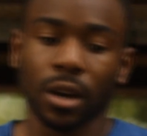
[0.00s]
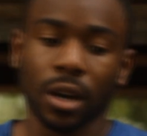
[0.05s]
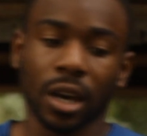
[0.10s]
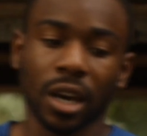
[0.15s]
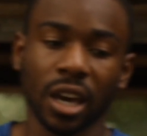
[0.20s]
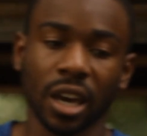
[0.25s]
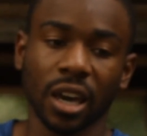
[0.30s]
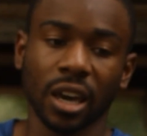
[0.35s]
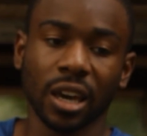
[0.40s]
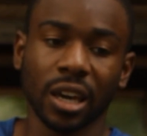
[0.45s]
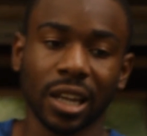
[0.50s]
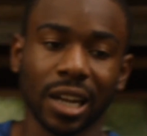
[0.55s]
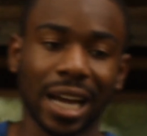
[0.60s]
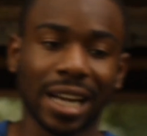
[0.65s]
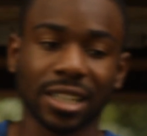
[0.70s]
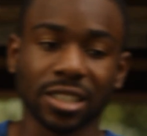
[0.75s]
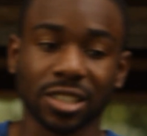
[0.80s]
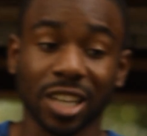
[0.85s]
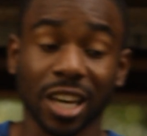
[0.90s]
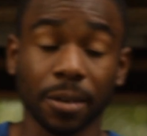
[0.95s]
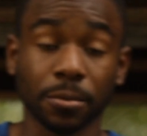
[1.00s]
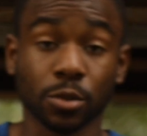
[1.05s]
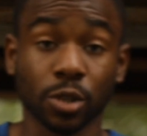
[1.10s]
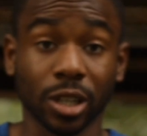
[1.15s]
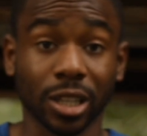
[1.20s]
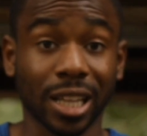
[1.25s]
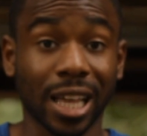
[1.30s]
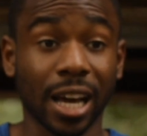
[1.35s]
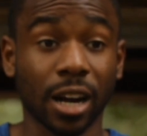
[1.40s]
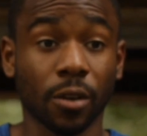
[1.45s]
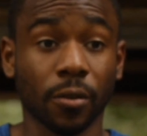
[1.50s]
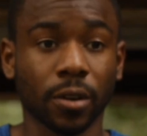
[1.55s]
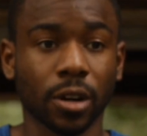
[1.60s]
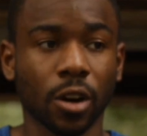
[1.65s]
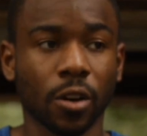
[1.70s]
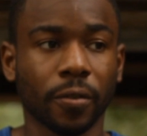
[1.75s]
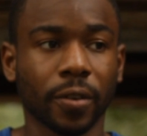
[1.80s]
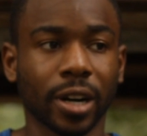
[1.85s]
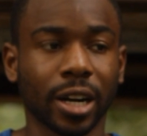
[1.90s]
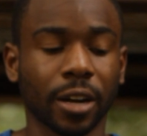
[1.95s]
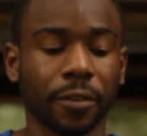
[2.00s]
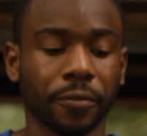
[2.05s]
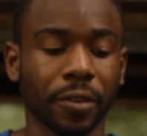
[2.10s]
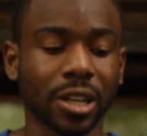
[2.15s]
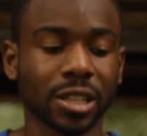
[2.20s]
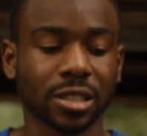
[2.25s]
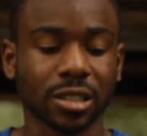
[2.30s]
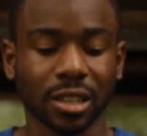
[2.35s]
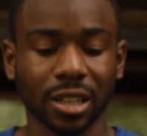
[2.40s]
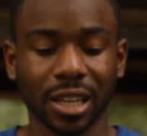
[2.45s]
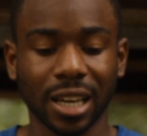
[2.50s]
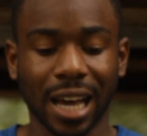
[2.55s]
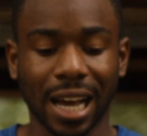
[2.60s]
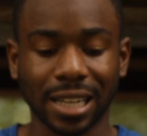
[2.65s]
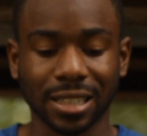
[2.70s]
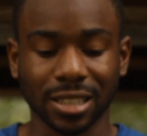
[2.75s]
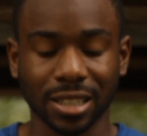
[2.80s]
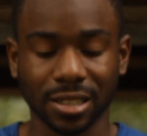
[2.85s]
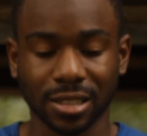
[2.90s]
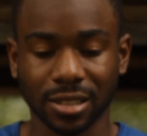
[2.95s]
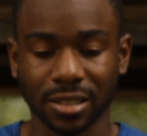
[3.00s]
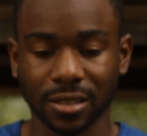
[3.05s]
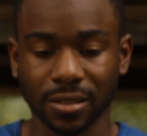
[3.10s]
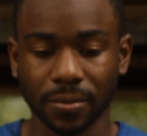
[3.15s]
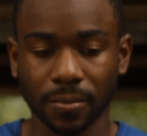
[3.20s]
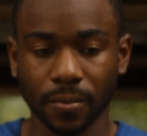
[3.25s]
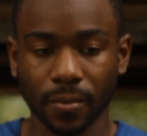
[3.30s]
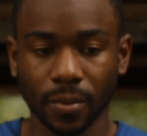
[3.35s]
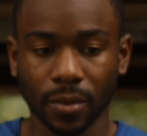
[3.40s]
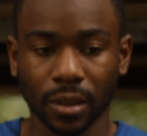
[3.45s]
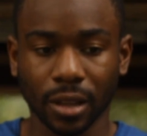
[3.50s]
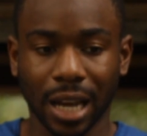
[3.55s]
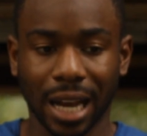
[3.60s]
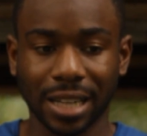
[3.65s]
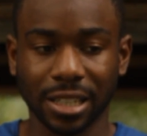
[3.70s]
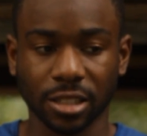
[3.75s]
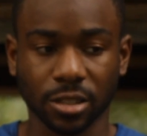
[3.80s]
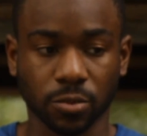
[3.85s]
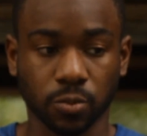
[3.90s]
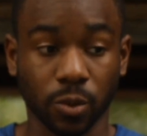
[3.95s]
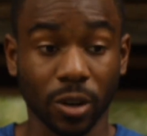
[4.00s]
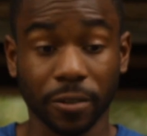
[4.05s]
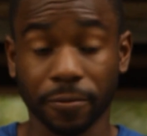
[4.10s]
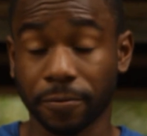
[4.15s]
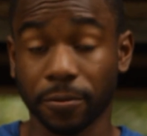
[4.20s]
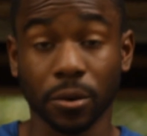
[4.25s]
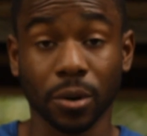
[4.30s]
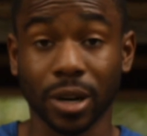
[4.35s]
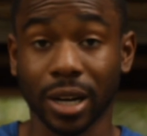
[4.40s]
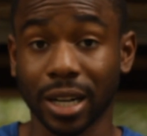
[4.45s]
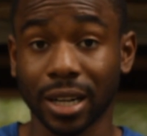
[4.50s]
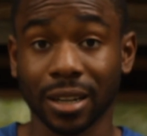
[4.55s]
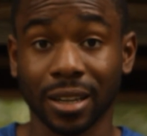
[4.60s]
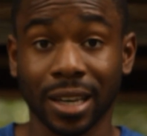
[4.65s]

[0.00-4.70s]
And I just kept drilling that over and over, and eventually I just went for it.